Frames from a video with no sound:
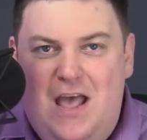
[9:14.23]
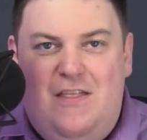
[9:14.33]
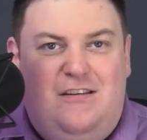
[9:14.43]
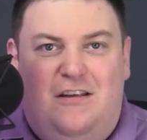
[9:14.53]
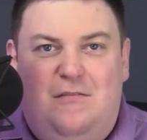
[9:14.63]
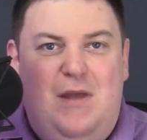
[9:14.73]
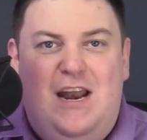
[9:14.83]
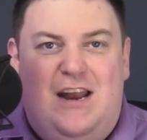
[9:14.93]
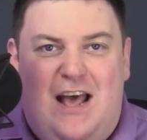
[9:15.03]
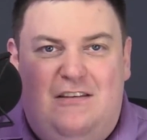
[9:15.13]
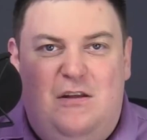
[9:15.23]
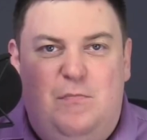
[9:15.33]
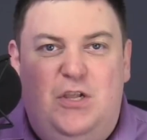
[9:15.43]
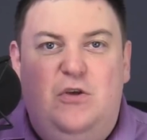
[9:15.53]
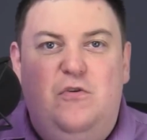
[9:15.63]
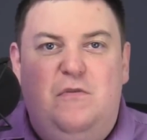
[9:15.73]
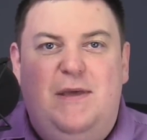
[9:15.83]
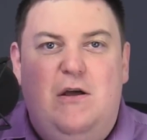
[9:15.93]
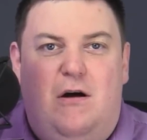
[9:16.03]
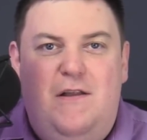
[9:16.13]
That doesn't mean it hasn't ballooned
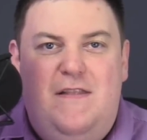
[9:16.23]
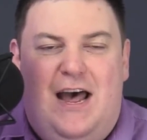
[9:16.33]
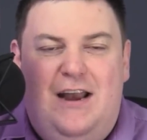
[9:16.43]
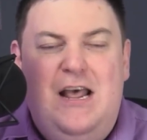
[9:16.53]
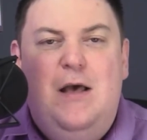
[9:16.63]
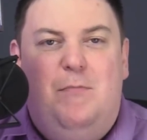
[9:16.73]
beyond that.